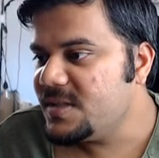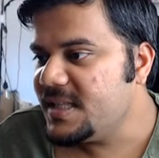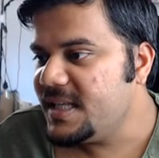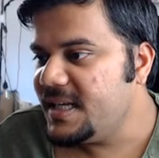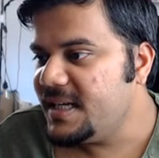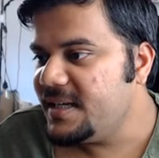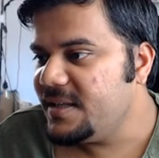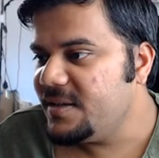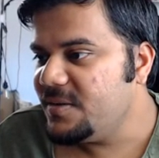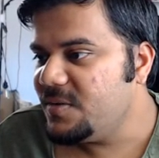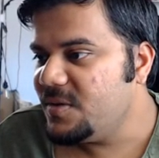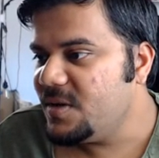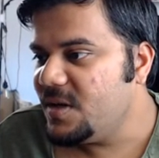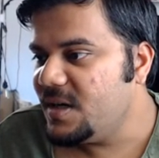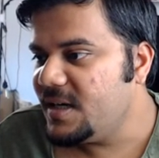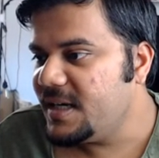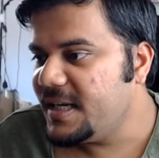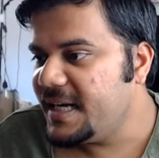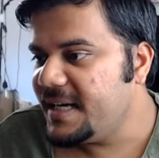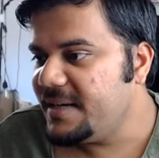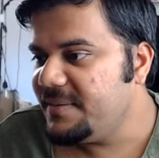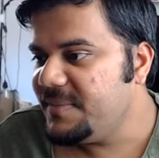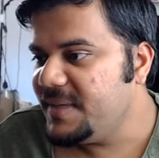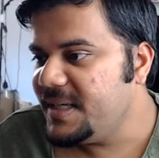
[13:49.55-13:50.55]
that you got
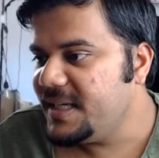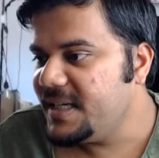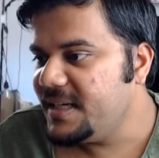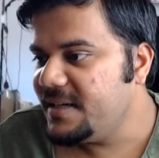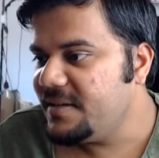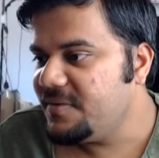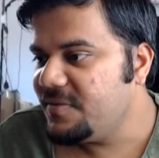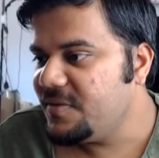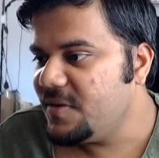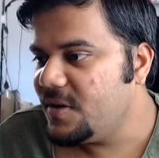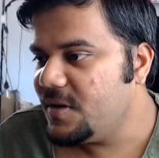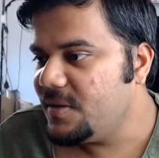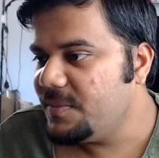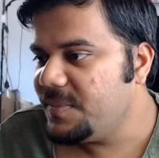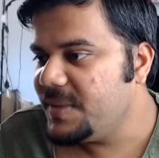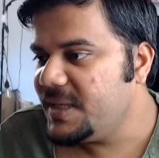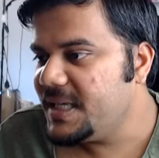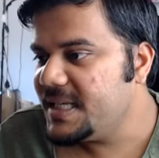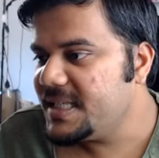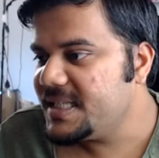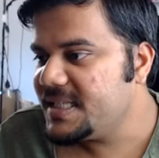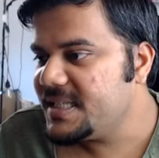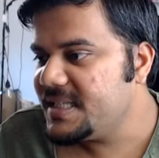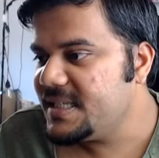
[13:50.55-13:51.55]
admitted for
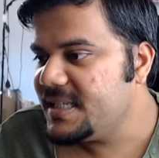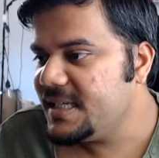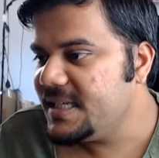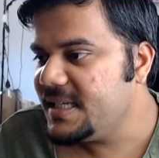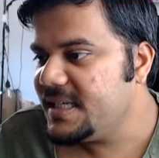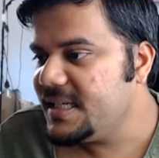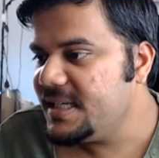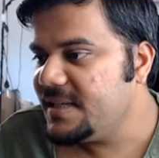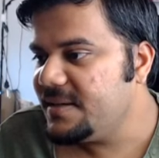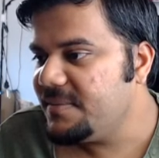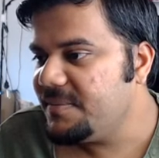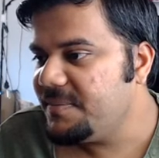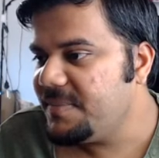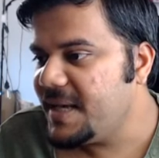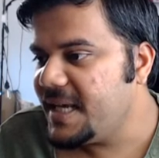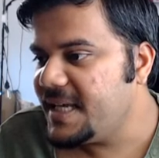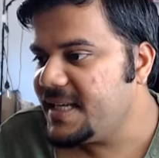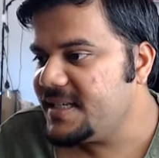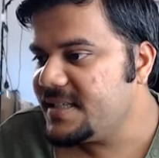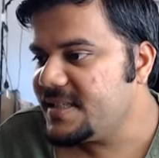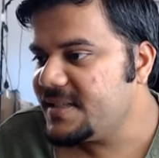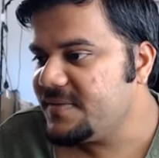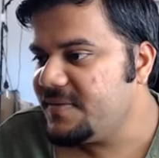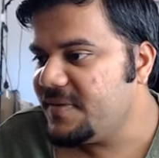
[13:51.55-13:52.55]
PhD in Paris,